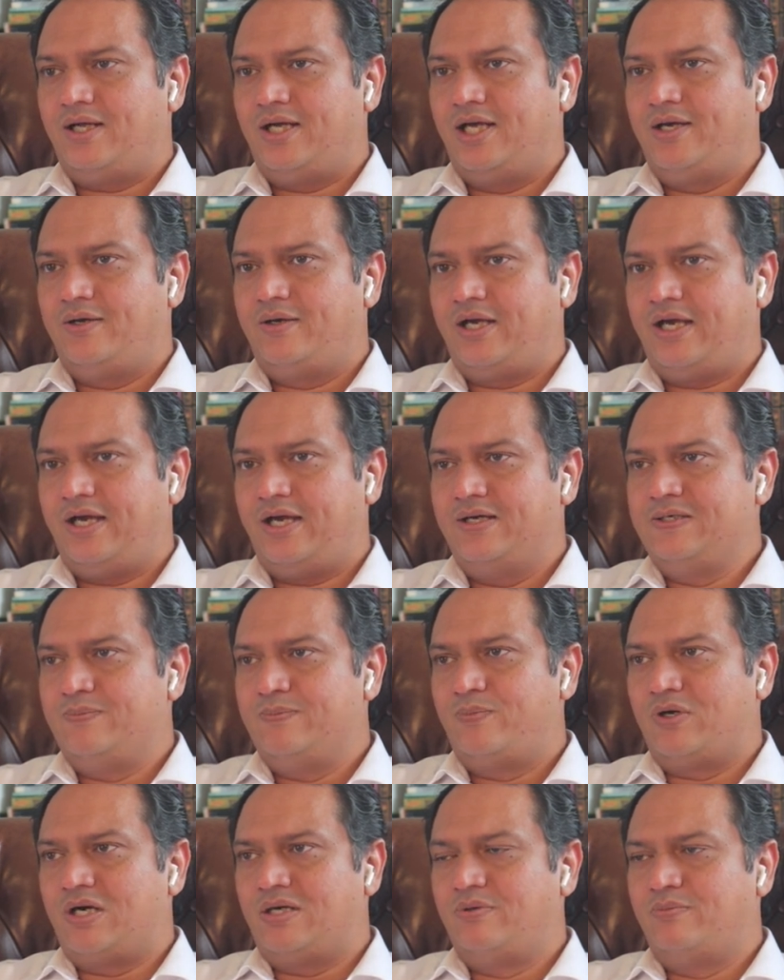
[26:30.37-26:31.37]
I
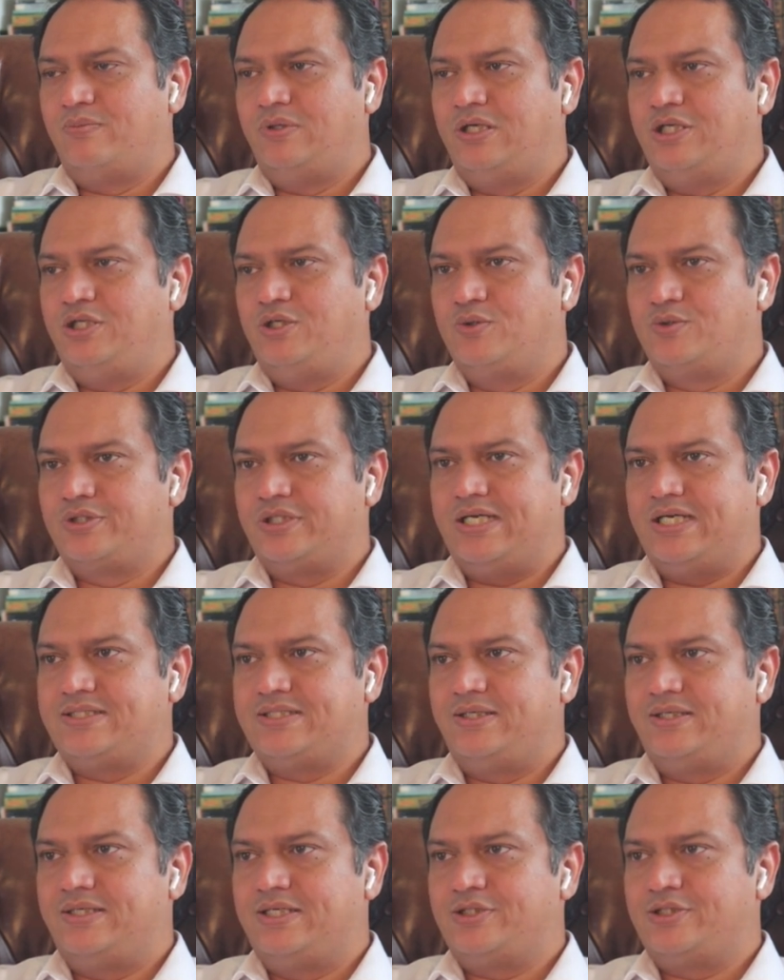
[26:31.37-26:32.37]
could probably use it as
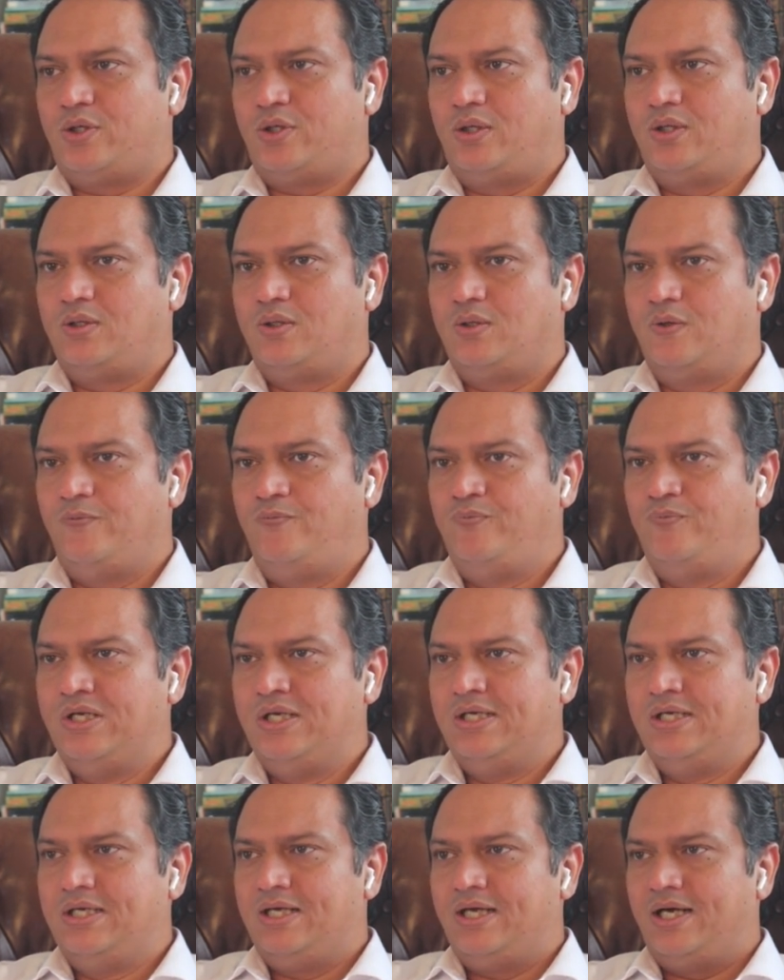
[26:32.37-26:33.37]
it is, although
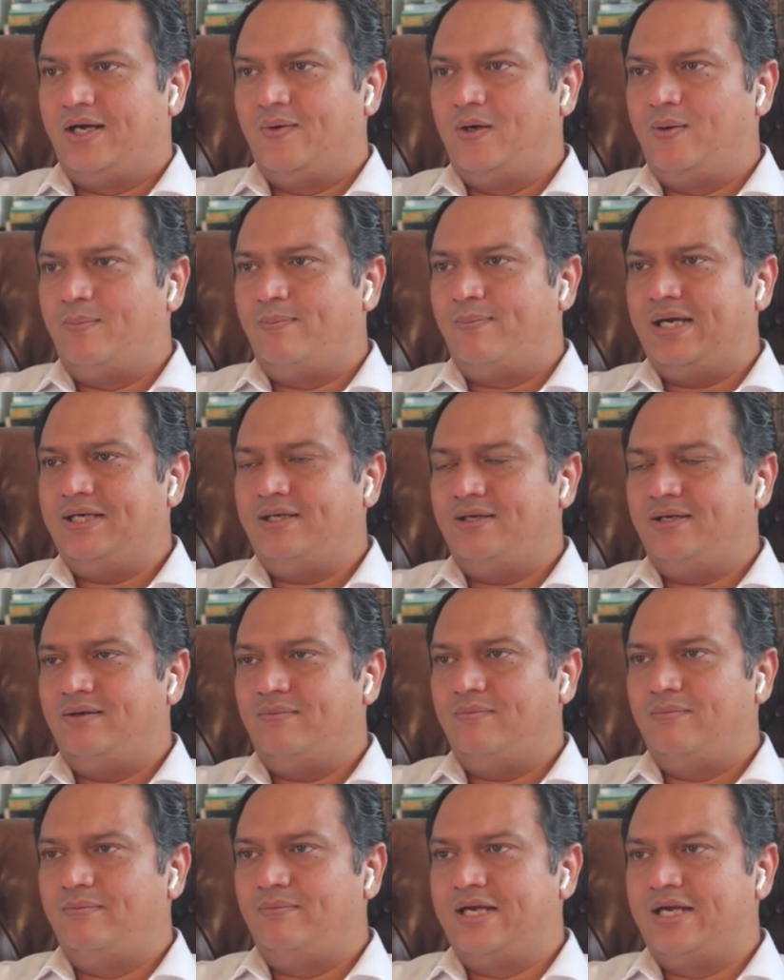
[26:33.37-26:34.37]
I might
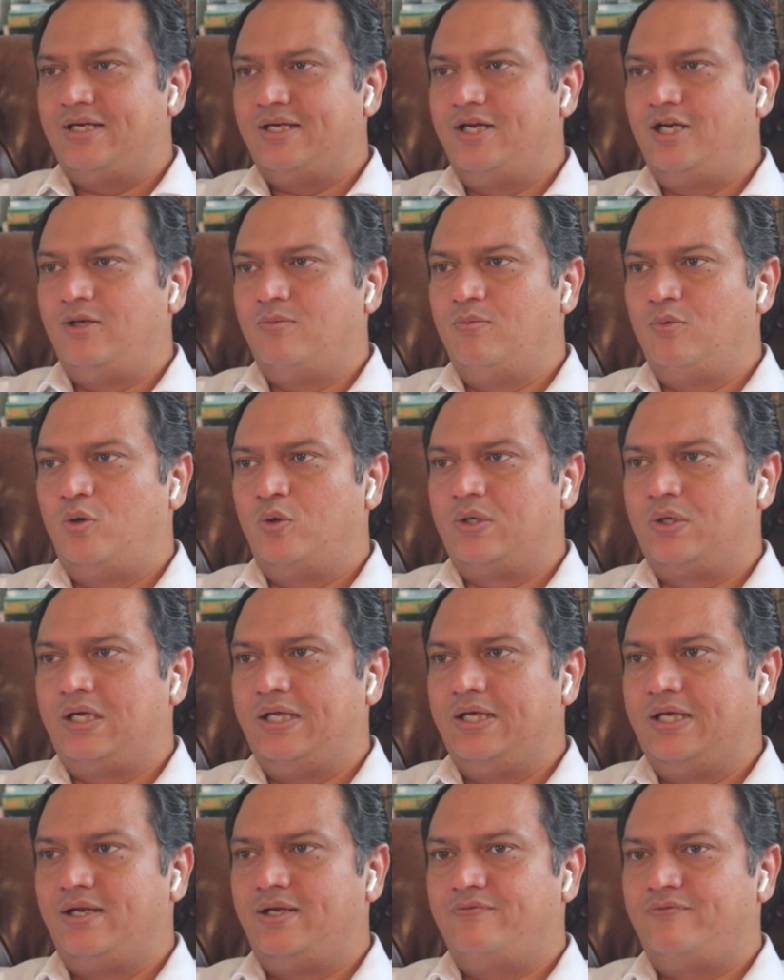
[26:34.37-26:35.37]
make it a little more
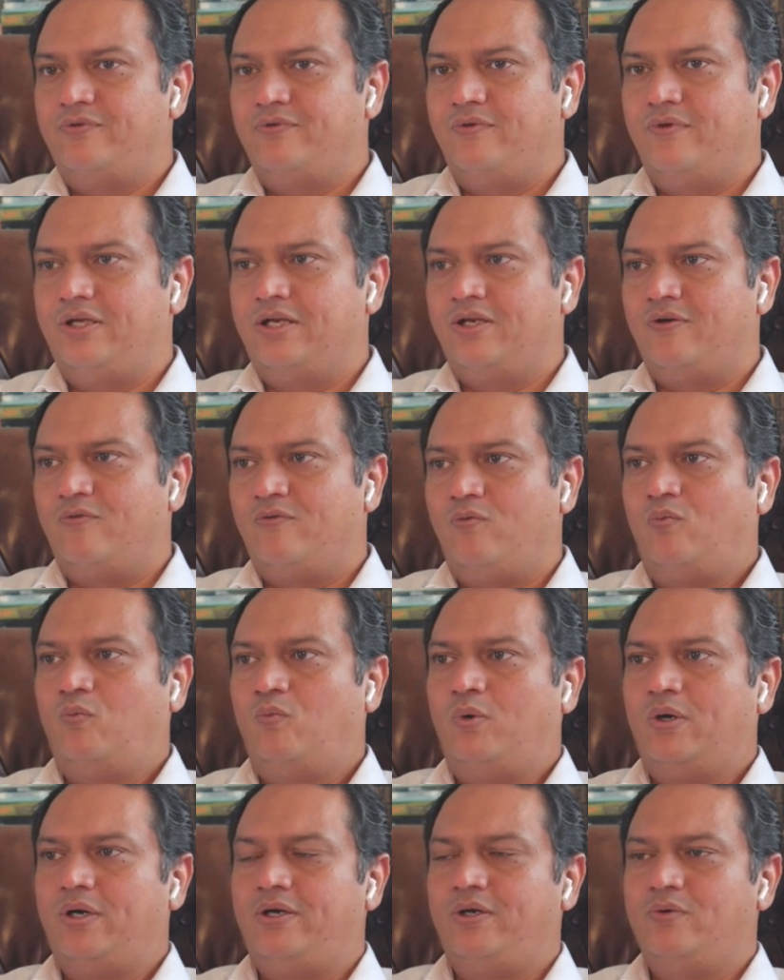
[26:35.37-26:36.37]
clear of, you know,
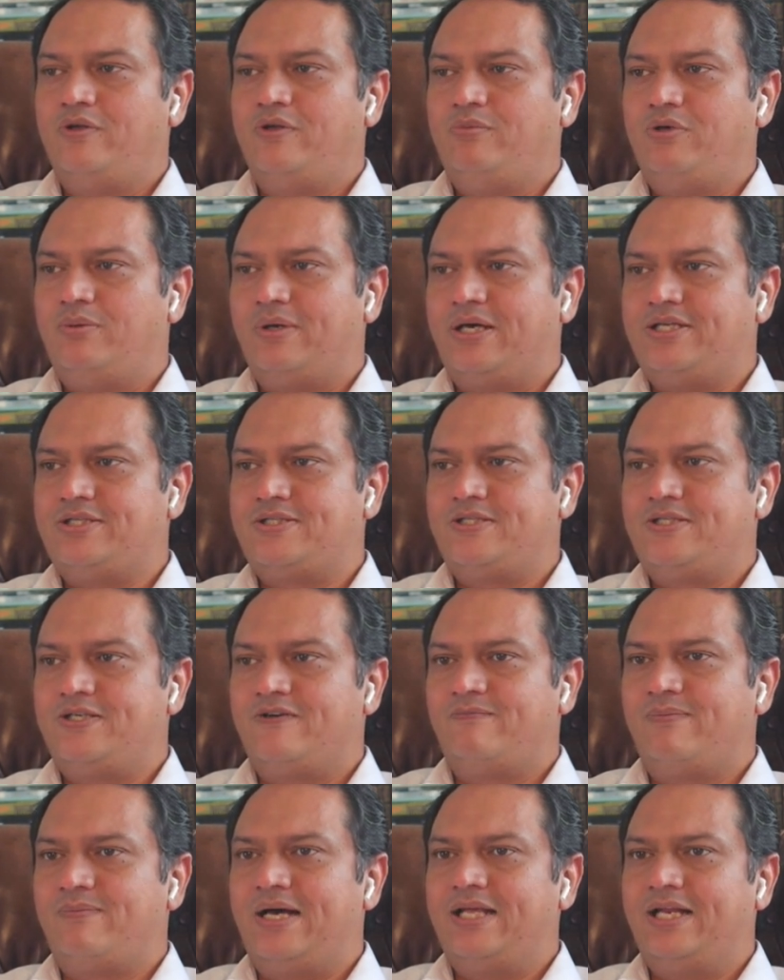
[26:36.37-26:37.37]
what do we mean by history of
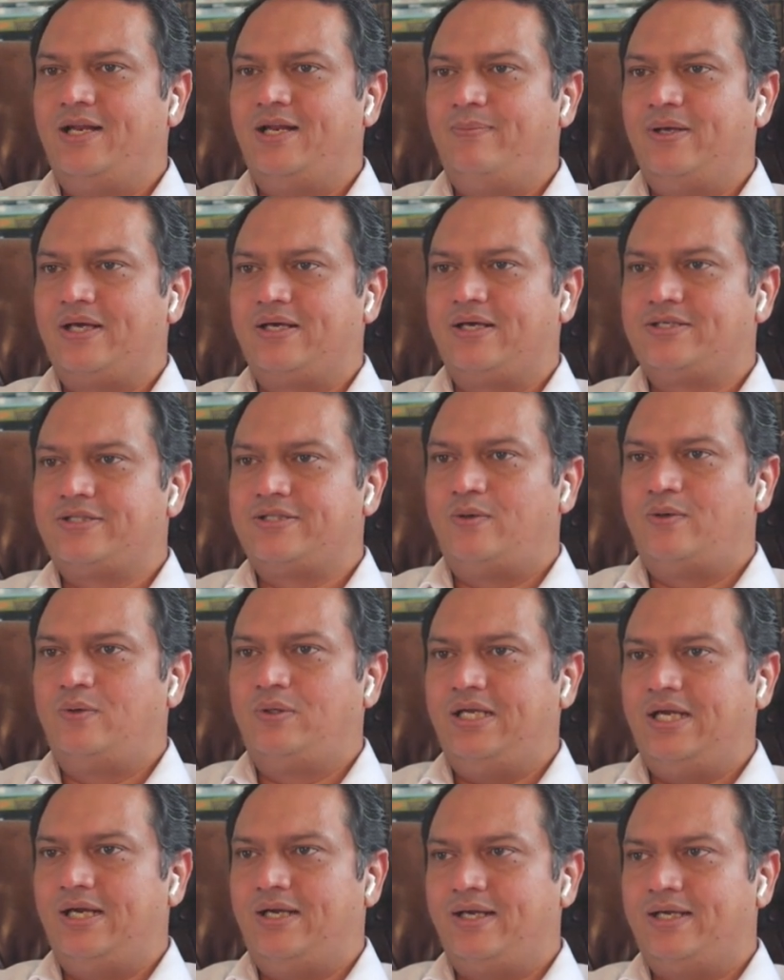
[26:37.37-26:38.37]
migraine, because the
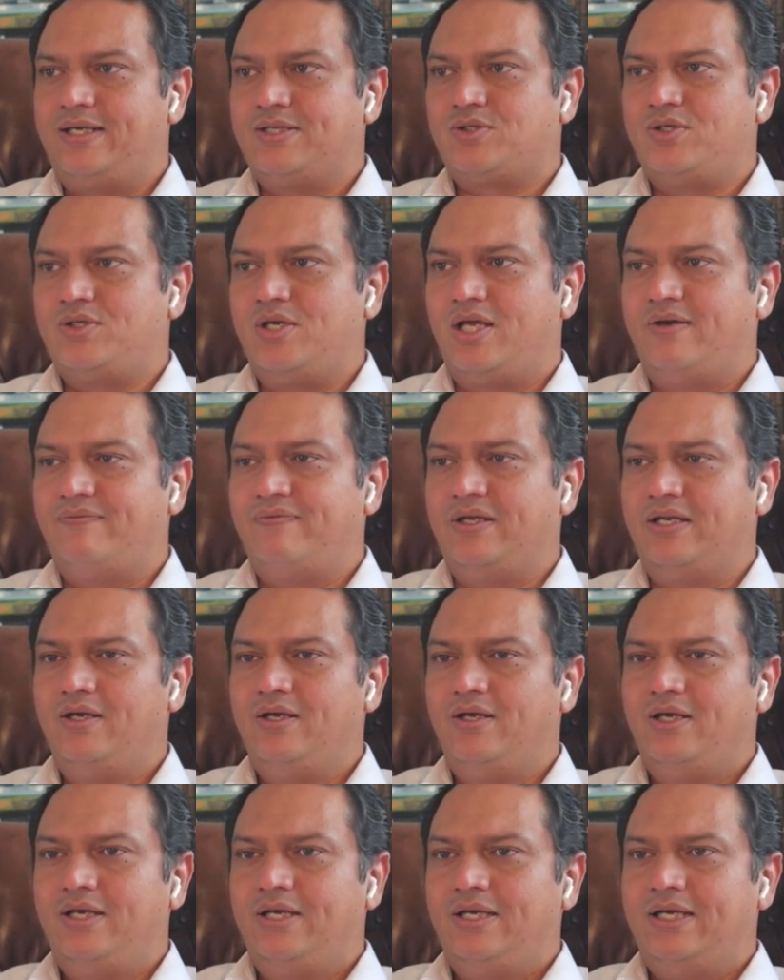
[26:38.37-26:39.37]
only headache history given
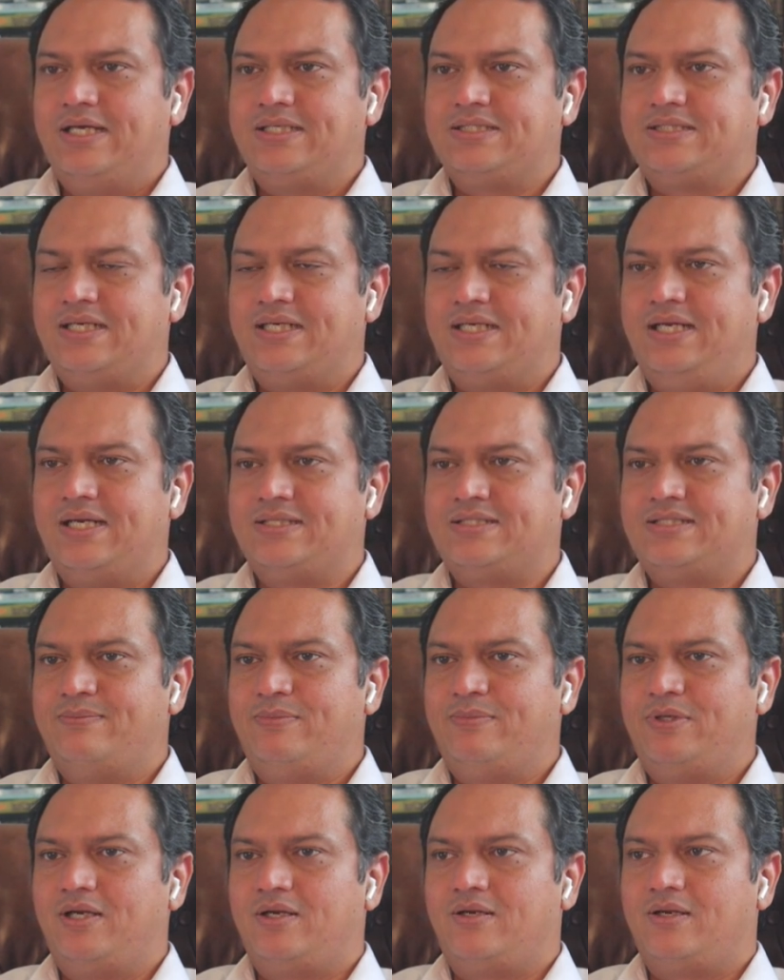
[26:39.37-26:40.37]
is that he has
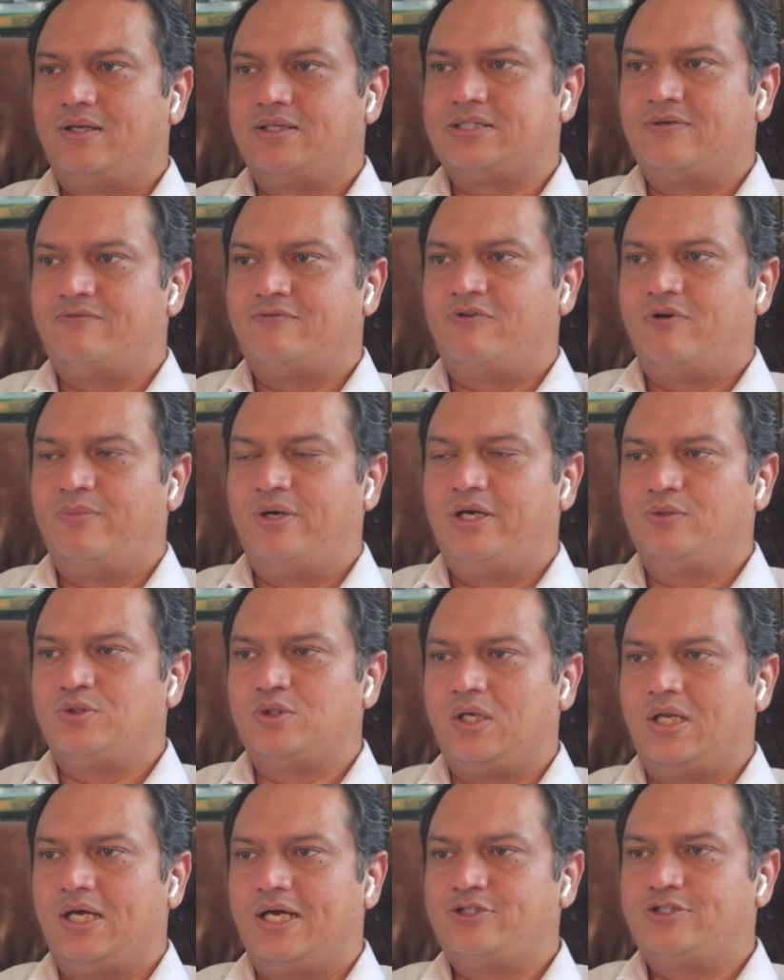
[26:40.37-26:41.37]
similar cluster from May to
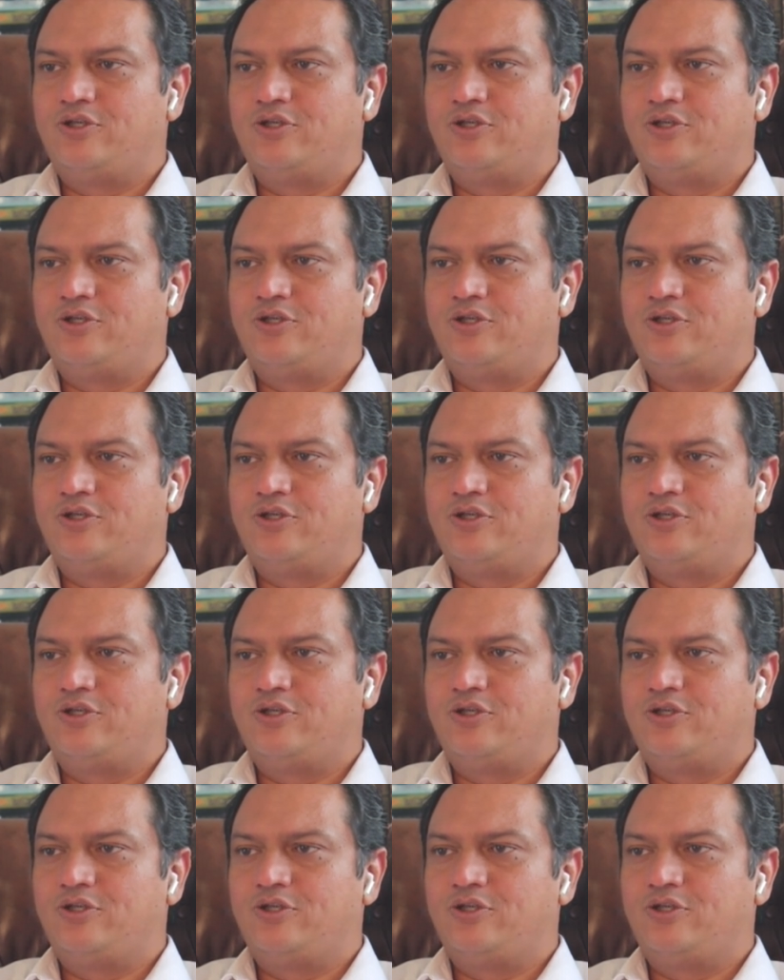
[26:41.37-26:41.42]
July.